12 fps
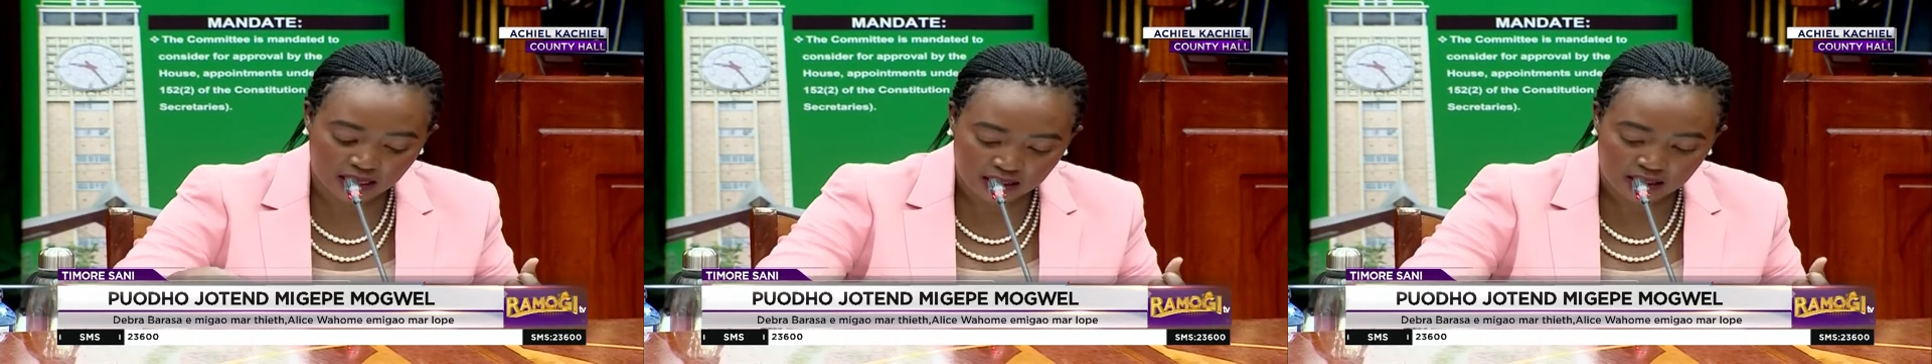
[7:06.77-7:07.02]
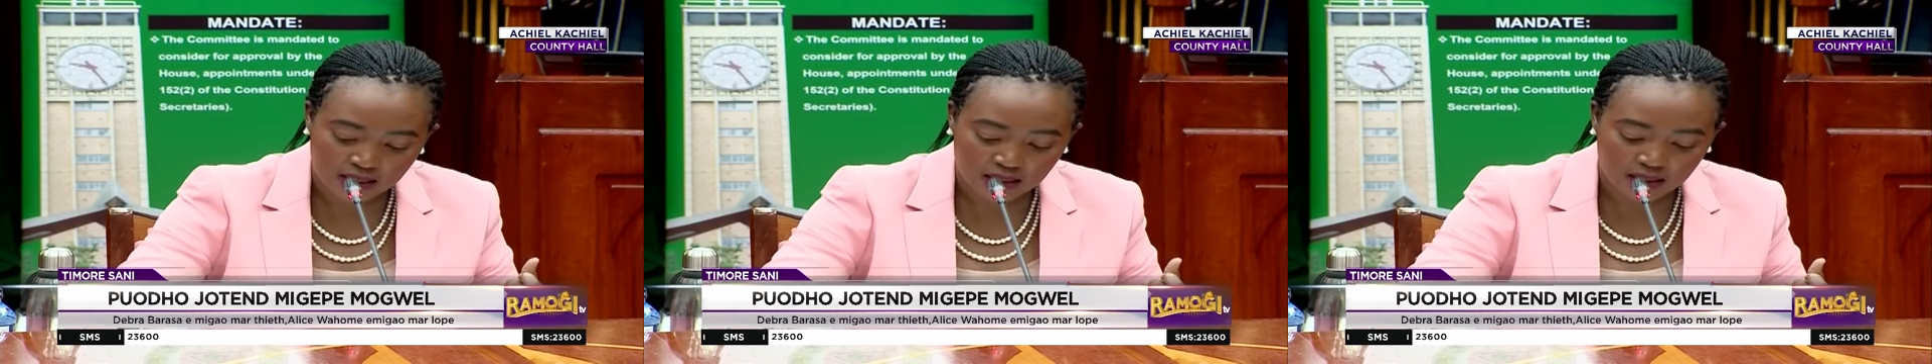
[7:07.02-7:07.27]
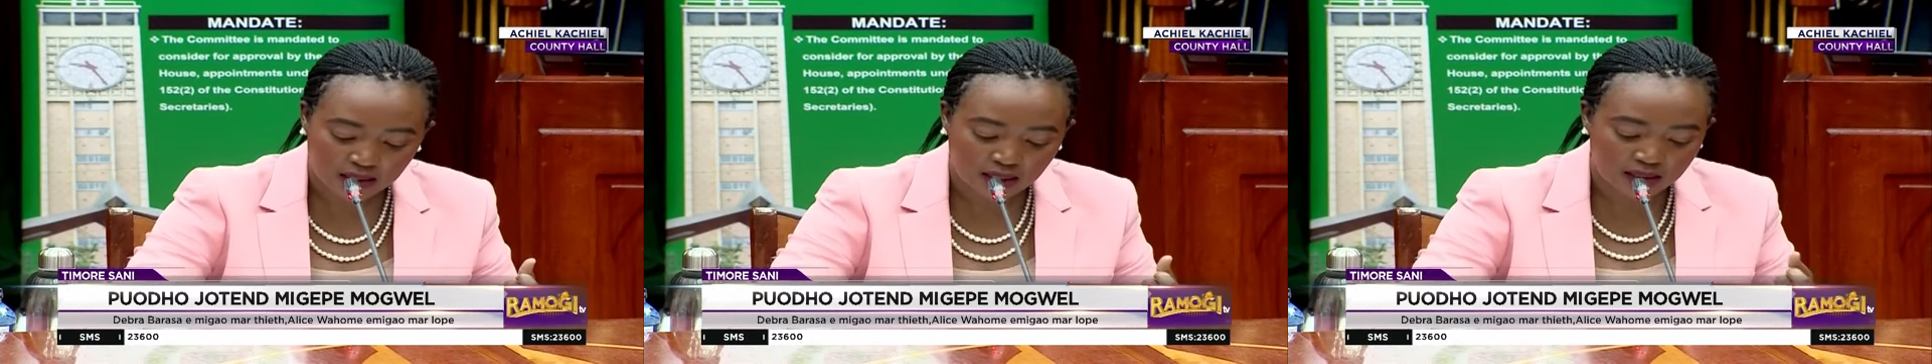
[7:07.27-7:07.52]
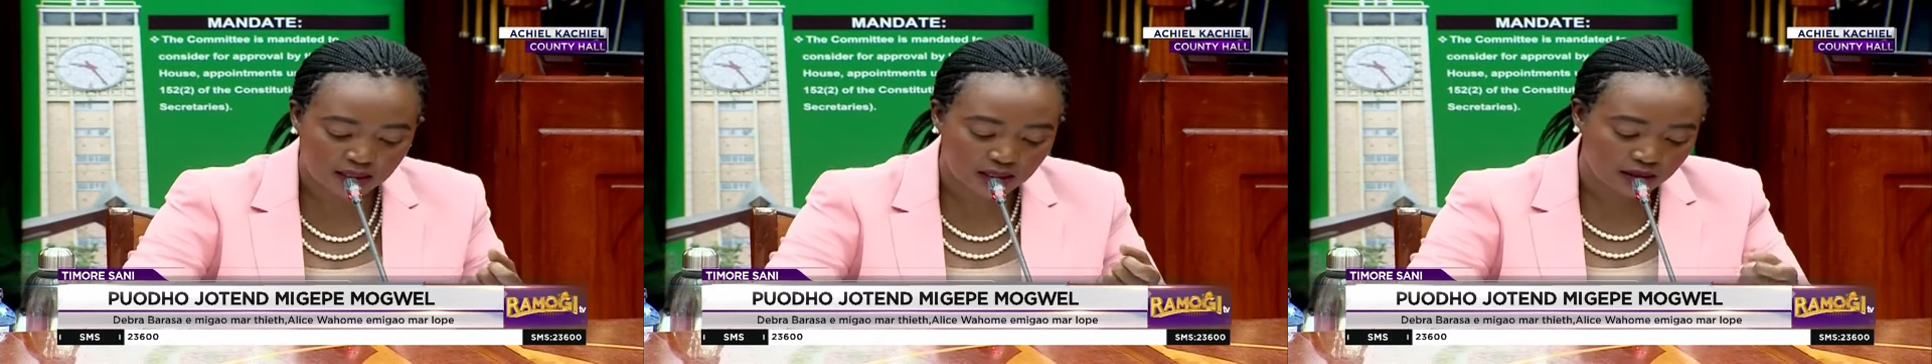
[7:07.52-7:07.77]
at the
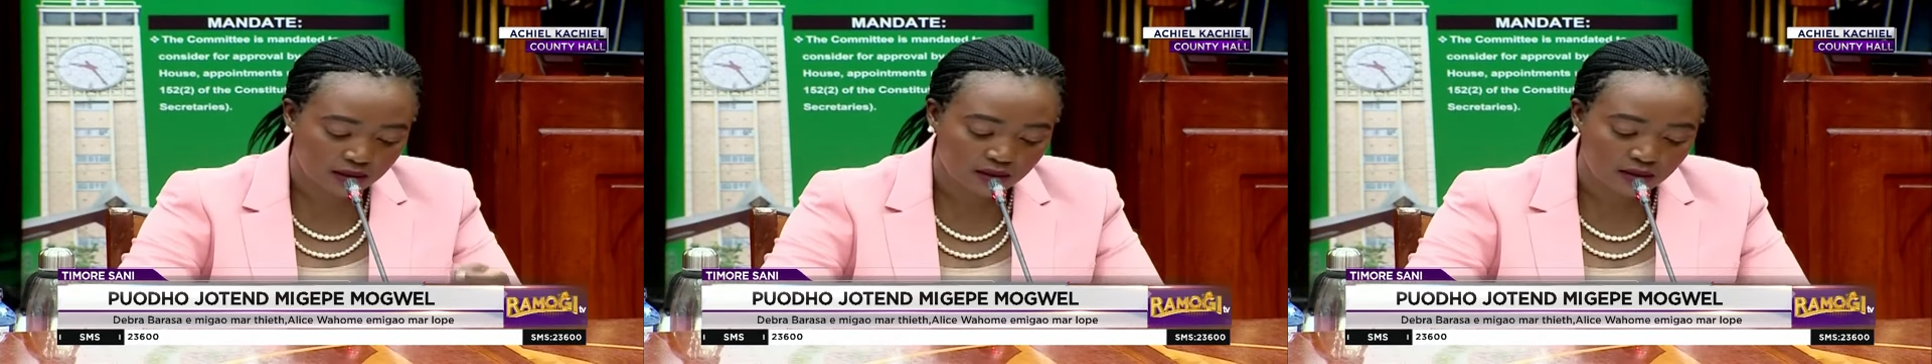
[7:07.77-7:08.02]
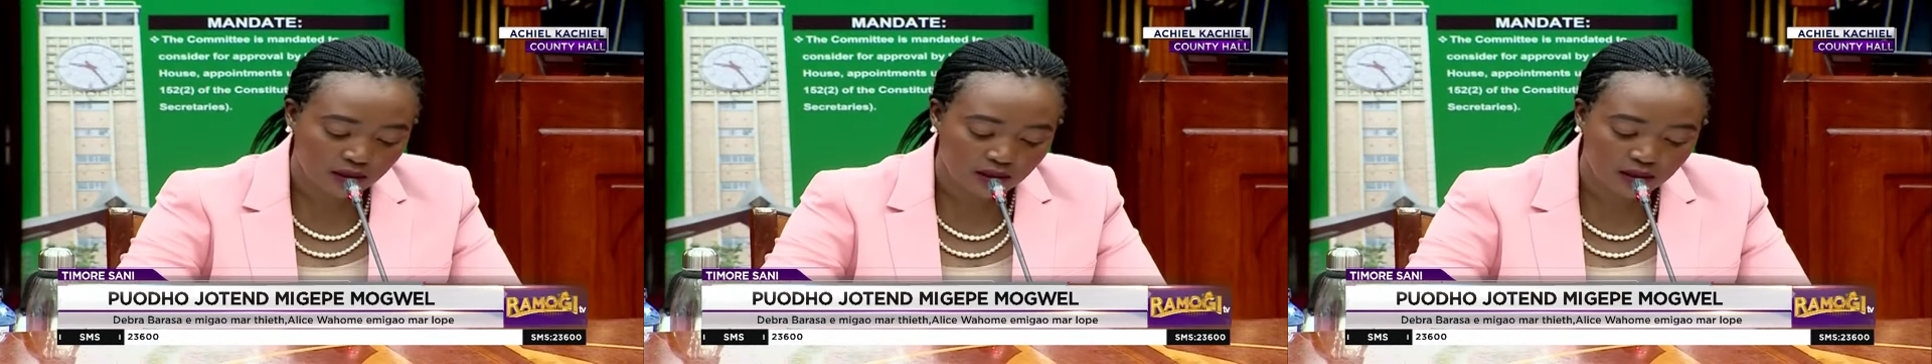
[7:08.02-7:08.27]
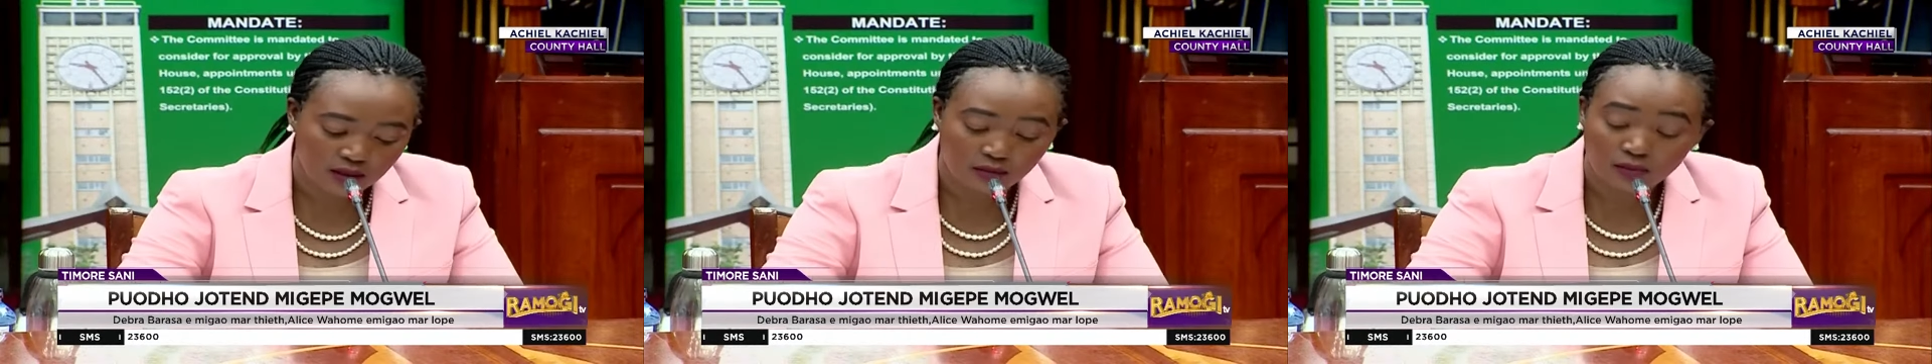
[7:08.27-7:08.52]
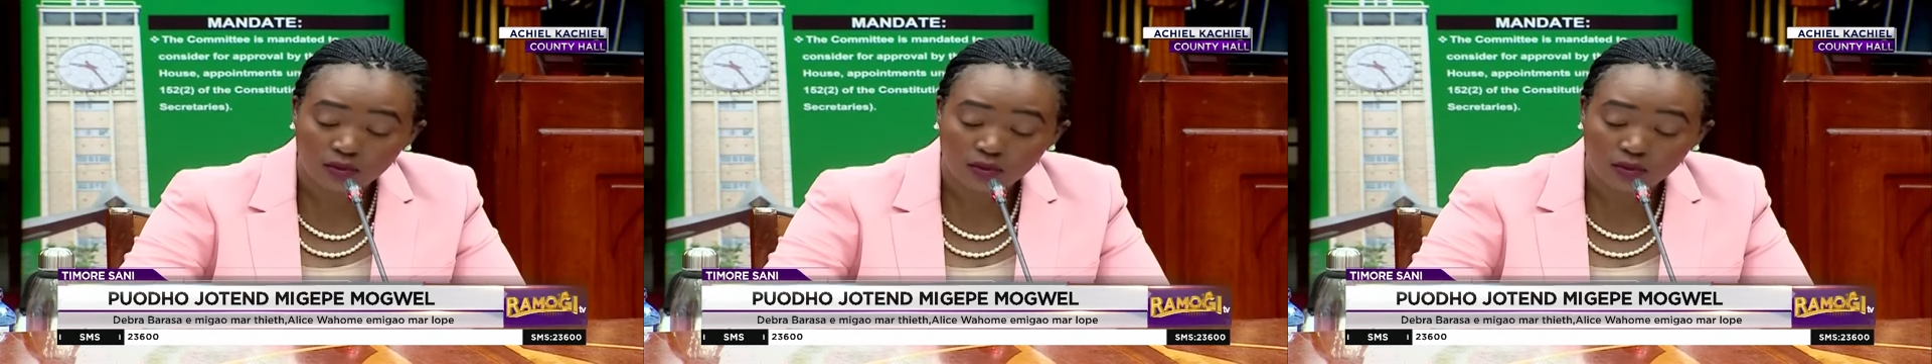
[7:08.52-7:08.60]
at the uh,